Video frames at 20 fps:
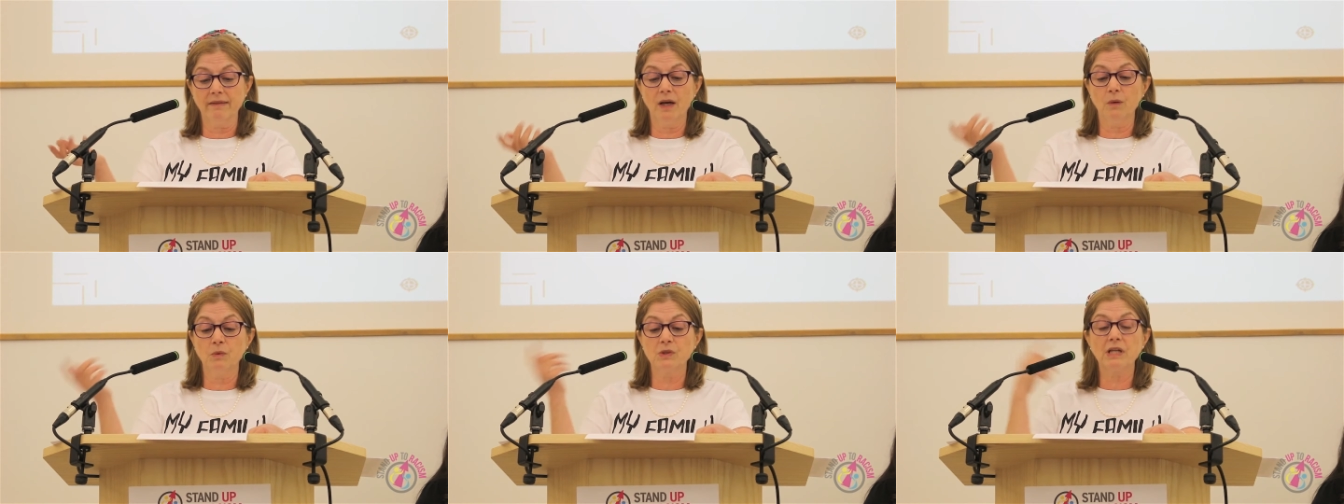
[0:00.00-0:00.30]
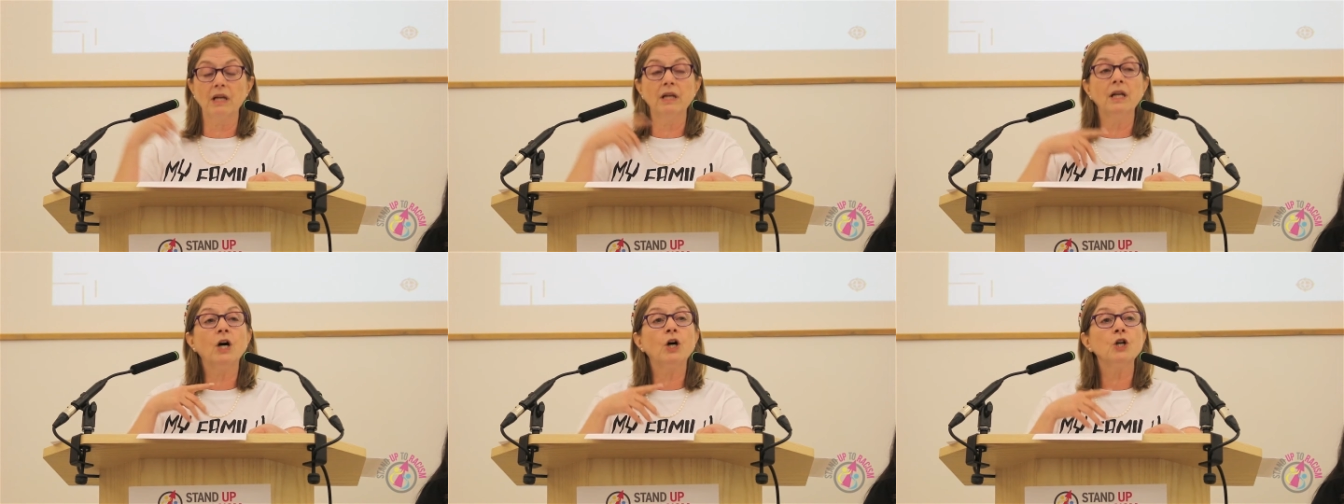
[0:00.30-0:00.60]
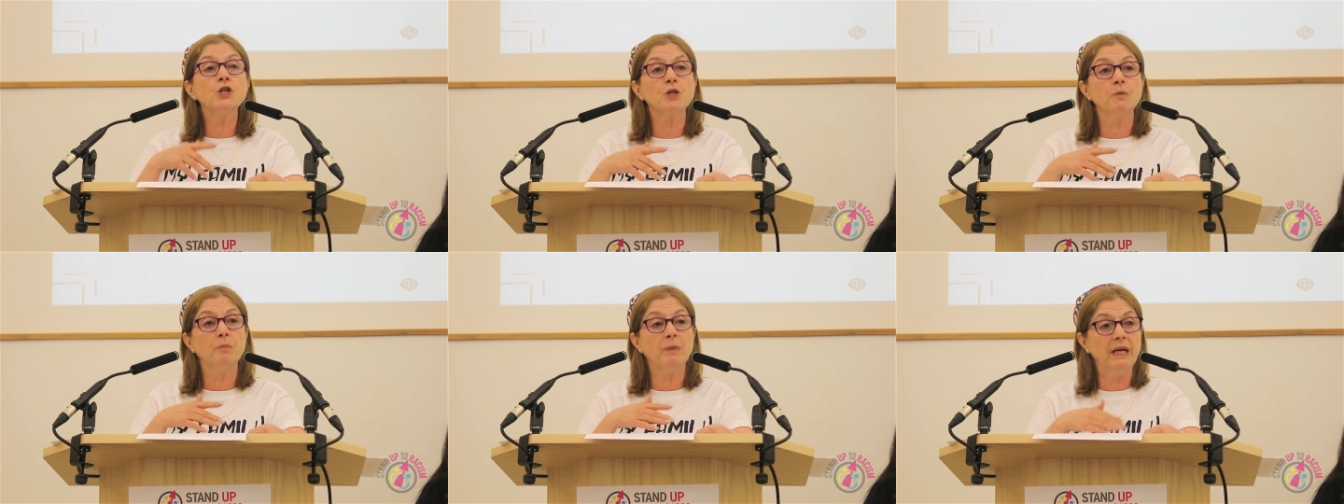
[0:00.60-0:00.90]
There was a
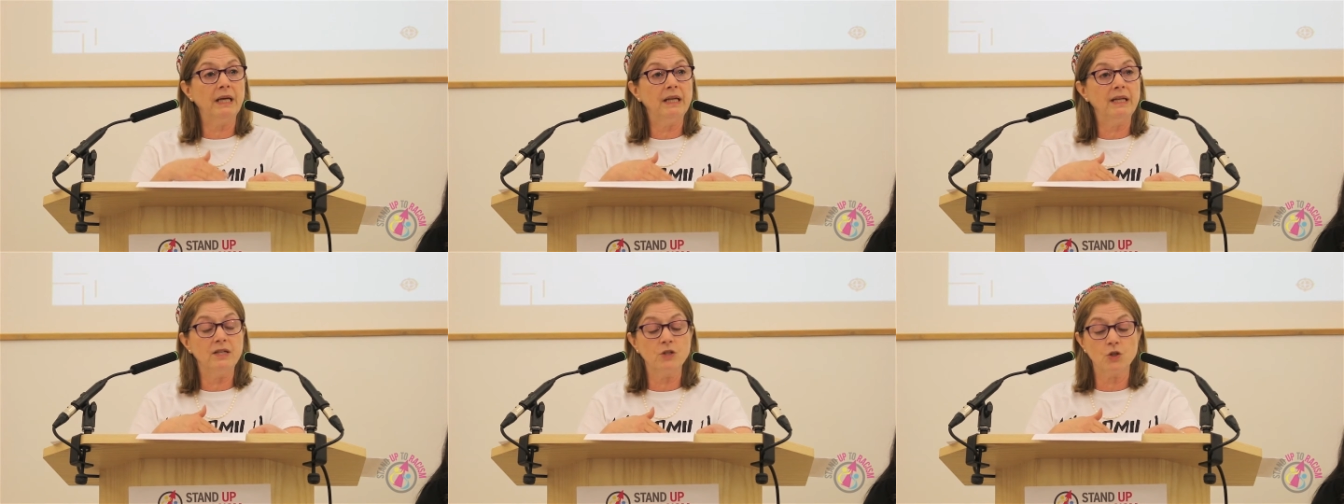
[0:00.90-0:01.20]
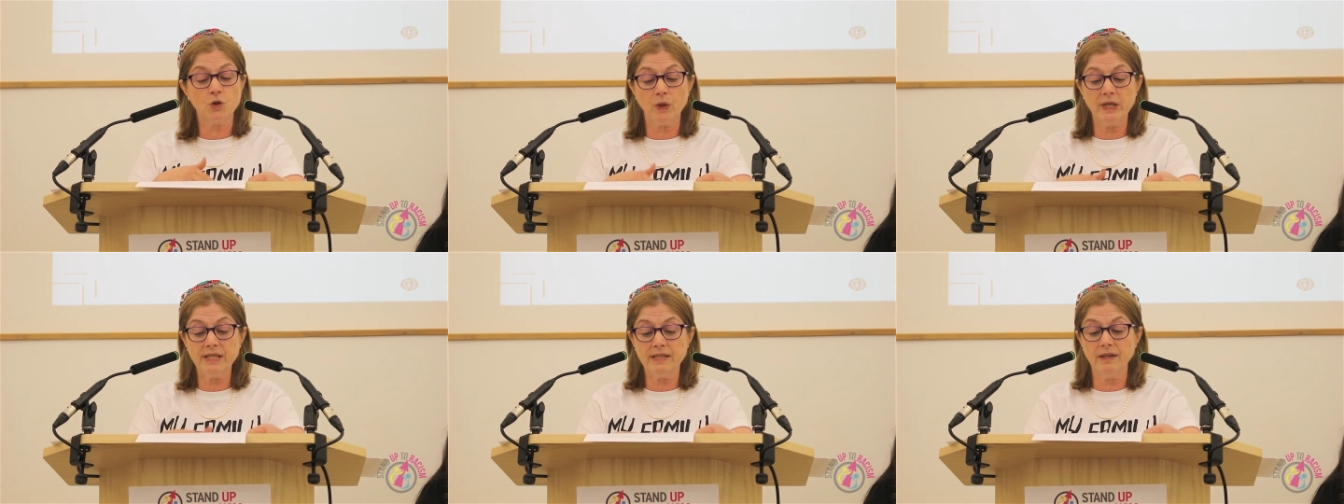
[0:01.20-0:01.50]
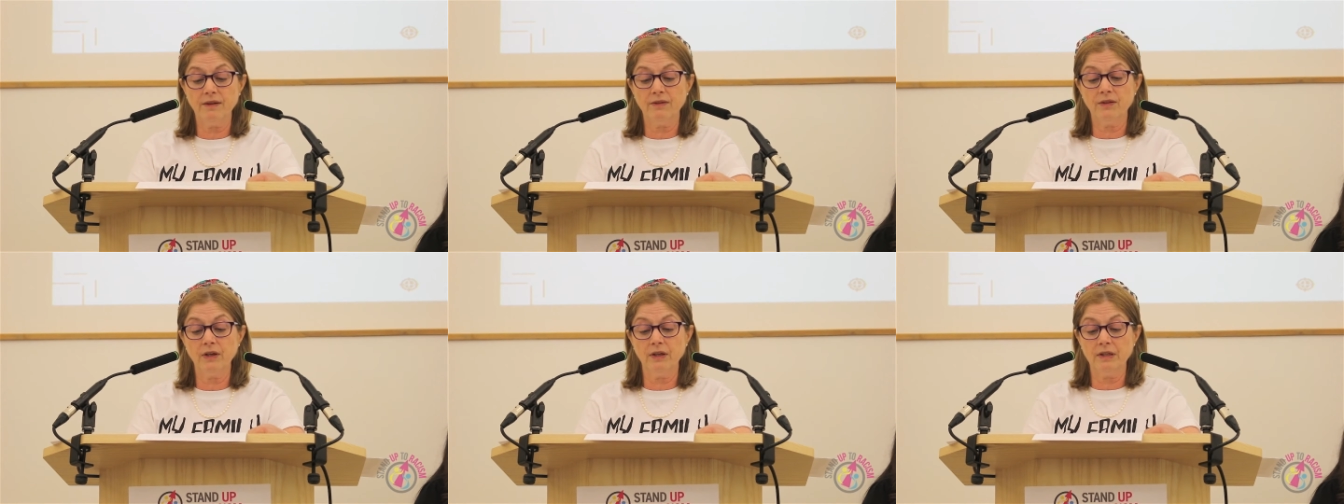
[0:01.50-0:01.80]
large appeal in
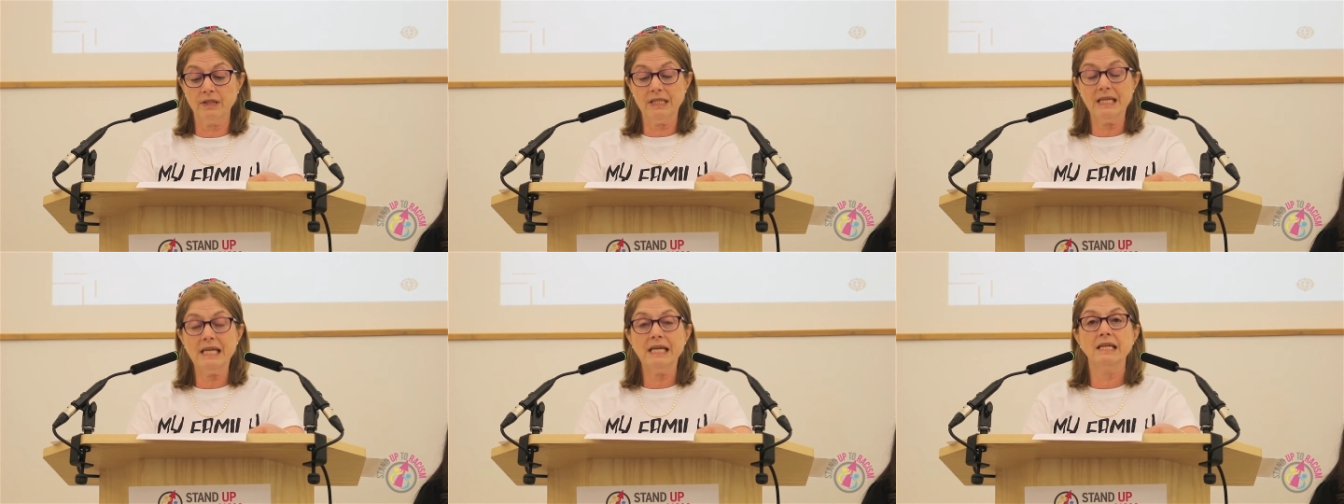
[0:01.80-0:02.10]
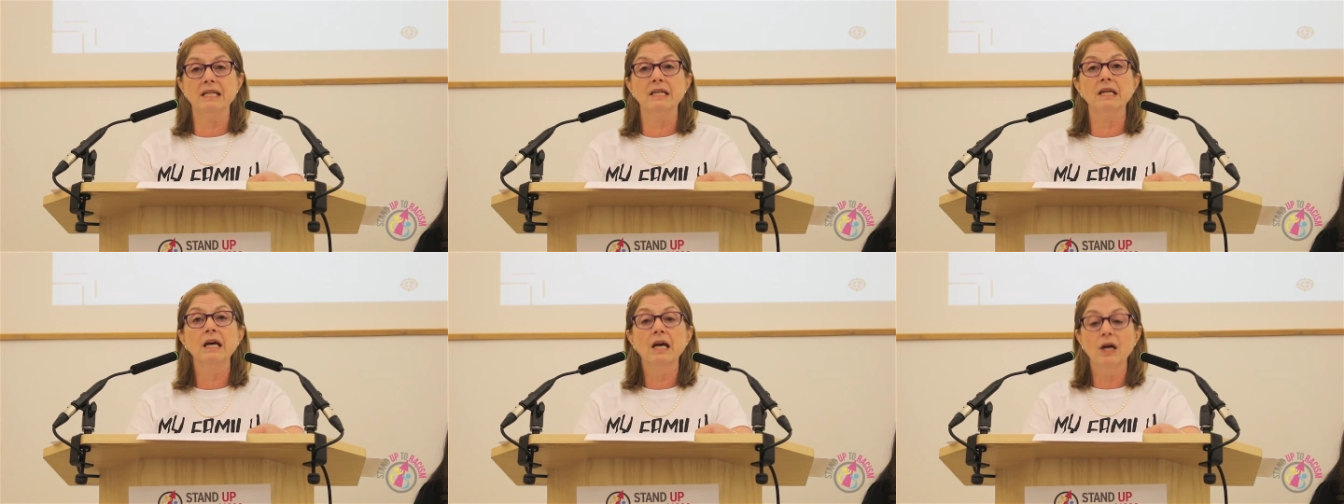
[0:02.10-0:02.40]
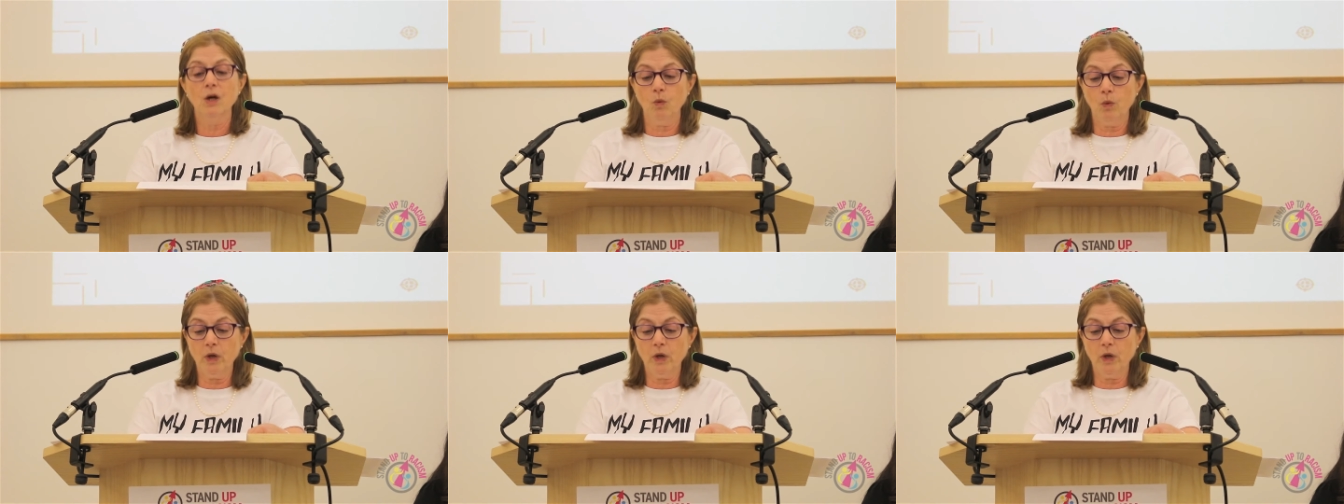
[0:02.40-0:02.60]
2013,